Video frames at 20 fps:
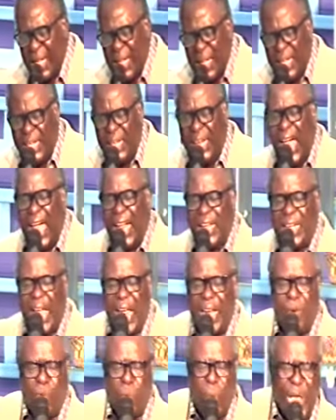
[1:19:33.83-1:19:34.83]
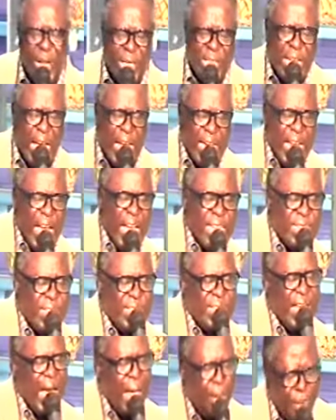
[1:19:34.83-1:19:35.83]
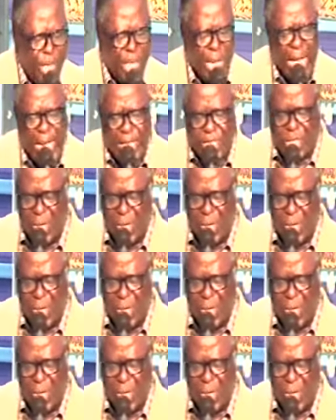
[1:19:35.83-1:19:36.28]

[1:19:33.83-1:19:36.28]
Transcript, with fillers: Let the wilderness terminate